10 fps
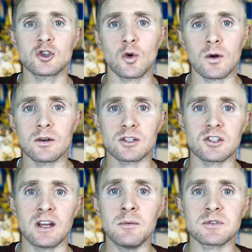shorter
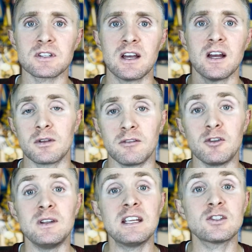steps so that
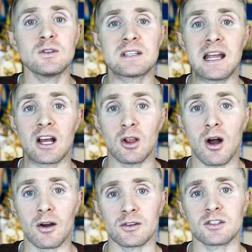if you need to take a
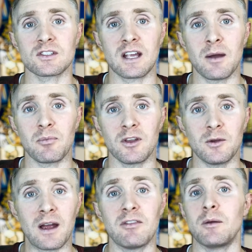longer step, that
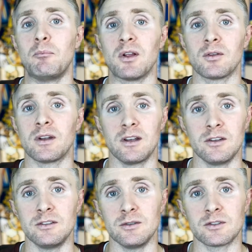you have the ability
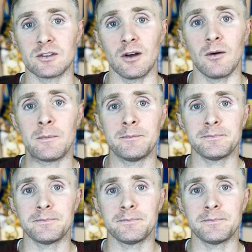to do so.